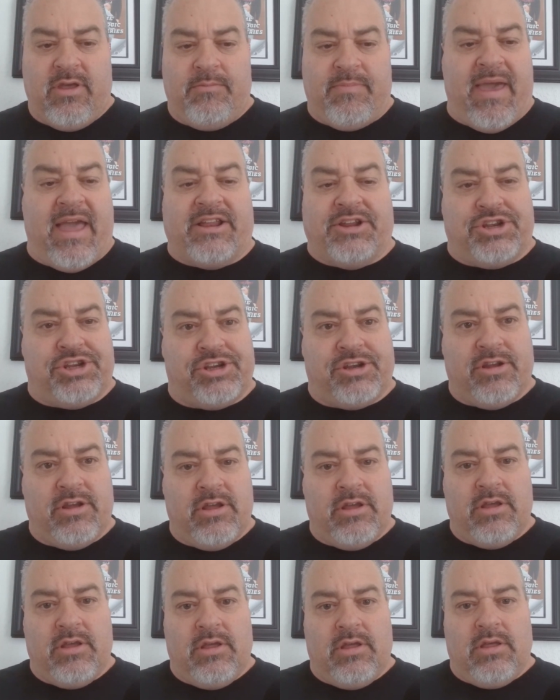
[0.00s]

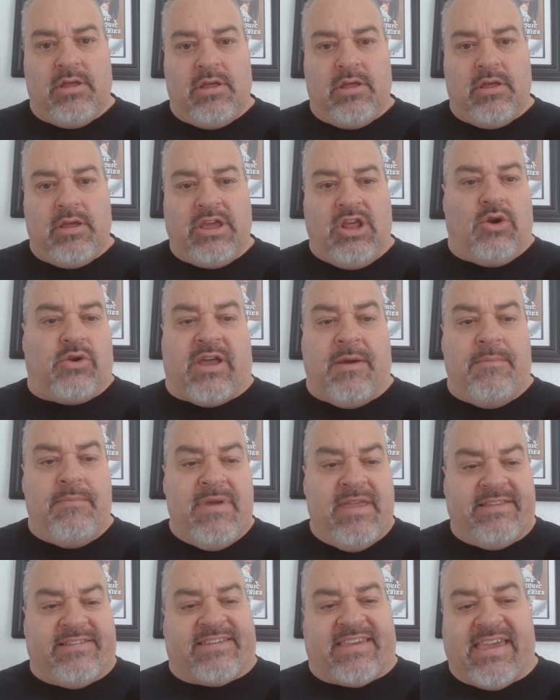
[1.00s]
You know,
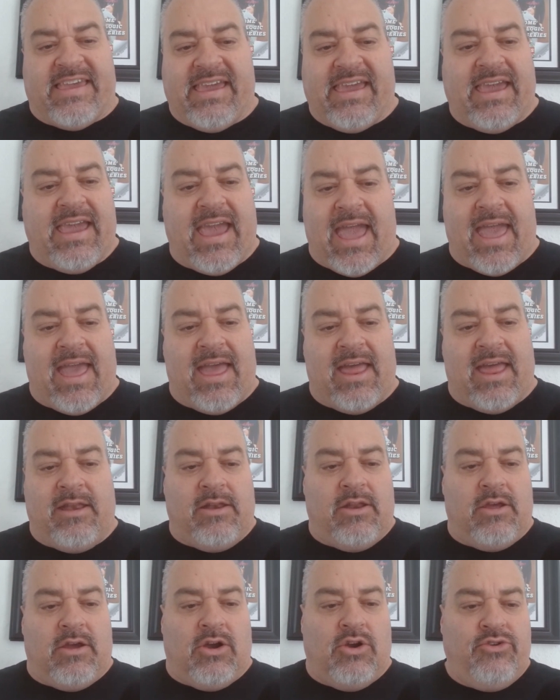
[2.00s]
Kaminsky
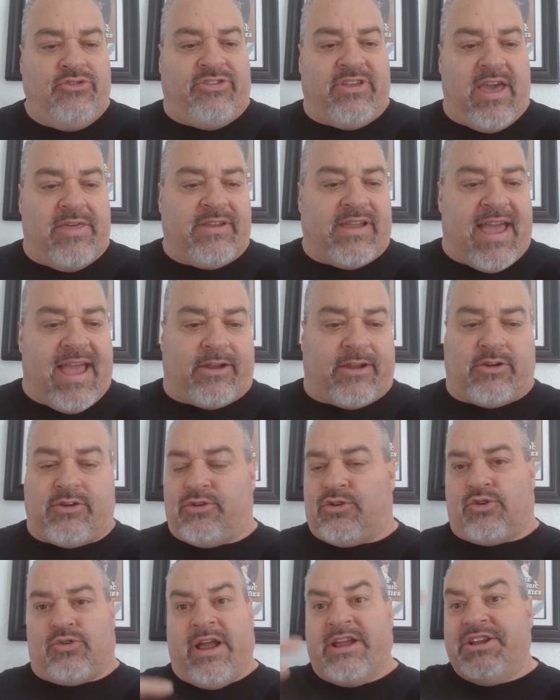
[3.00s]
and who's the other guy?
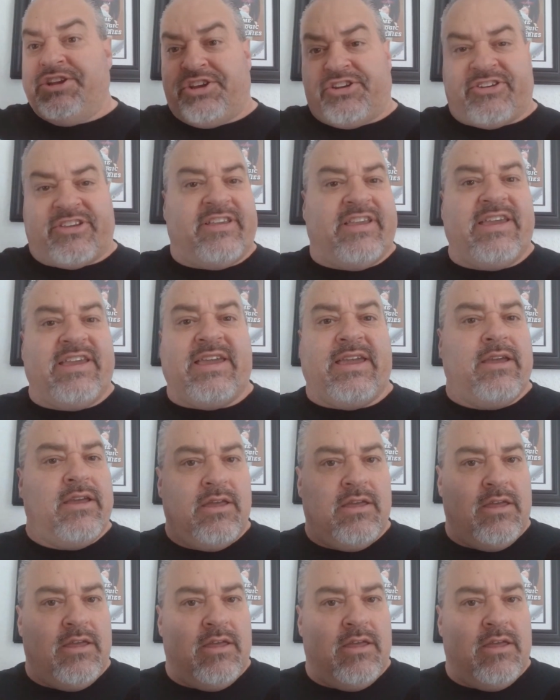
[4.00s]
Gretzky?